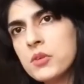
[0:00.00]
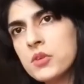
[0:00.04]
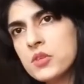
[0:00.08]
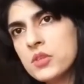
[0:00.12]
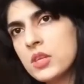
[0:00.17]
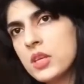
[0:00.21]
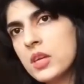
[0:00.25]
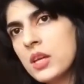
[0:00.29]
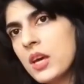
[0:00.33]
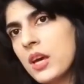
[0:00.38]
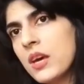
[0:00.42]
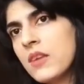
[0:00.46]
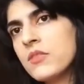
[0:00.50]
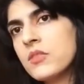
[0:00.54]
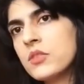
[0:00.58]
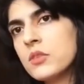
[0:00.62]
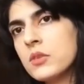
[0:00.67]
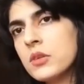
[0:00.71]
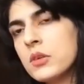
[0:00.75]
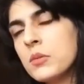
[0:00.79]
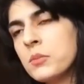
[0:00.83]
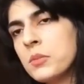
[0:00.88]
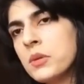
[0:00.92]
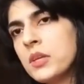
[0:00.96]
I have to
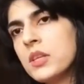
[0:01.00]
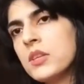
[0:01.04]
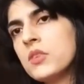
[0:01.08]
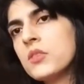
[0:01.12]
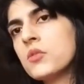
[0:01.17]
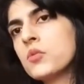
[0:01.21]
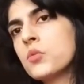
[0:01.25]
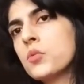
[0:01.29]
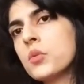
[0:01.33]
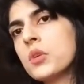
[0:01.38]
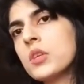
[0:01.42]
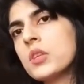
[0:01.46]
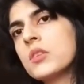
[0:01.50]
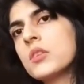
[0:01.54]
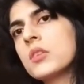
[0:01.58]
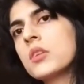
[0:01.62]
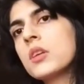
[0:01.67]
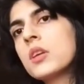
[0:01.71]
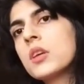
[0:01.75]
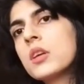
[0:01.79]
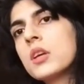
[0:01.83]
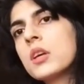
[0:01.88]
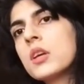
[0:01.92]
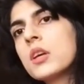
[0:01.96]
appease with
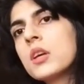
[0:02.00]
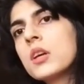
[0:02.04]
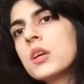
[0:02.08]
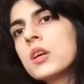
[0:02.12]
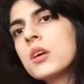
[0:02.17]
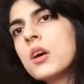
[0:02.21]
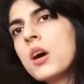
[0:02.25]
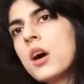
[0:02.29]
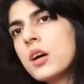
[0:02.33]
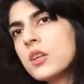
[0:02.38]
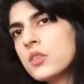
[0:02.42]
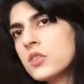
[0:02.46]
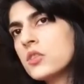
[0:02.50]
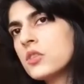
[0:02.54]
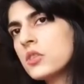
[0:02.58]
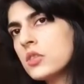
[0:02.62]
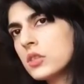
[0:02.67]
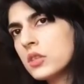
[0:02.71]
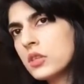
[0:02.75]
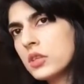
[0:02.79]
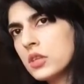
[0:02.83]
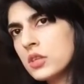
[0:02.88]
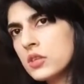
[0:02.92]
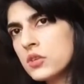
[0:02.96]

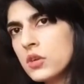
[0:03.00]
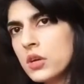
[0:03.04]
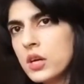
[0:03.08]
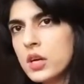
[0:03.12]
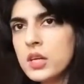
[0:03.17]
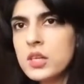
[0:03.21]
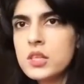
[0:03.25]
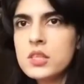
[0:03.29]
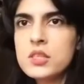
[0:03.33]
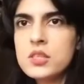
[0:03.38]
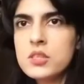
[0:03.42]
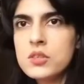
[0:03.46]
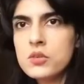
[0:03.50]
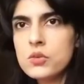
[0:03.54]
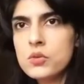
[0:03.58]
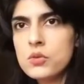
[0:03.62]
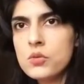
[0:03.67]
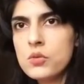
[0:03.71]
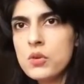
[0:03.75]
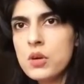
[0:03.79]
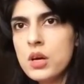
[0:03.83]
constantly trying to